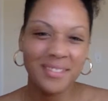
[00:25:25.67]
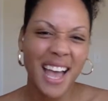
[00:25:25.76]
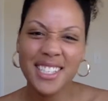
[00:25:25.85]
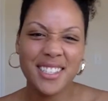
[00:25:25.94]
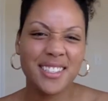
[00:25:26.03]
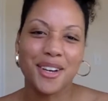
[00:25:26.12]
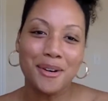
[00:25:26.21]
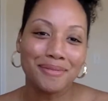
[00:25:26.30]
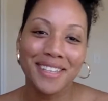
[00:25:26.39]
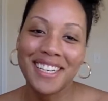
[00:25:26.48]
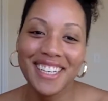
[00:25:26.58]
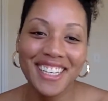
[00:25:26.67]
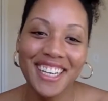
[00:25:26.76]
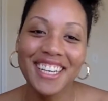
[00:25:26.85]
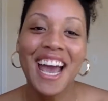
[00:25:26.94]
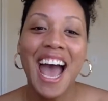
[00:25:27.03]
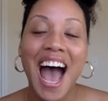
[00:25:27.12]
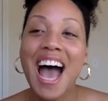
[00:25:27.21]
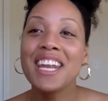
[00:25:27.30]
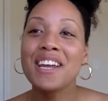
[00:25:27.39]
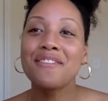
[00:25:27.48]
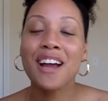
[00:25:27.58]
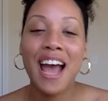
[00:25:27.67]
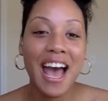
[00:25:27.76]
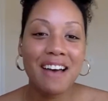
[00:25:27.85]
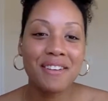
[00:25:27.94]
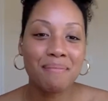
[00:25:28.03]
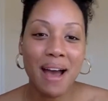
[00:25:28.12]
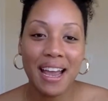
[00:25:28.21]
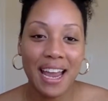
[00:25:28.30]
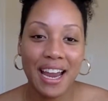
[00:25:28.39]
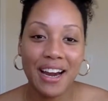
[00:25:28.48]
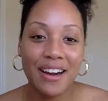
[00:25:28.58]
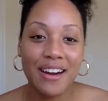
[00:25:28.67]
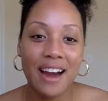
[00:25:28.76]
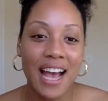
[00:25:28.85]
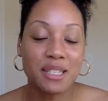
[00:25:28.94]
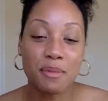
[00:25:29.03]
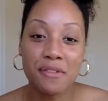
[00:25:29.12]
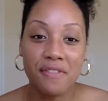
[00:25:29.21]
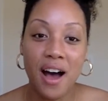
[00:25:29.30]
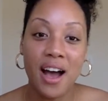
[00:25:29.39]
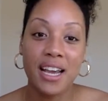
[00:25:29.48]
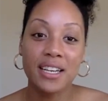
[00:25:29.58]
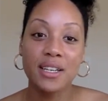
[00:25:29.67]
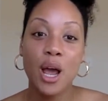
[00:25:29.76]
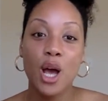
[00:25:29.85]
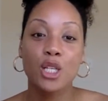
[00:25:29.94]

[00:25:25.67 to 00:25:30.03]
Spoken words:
just don't. I never have, and my hair has been fine.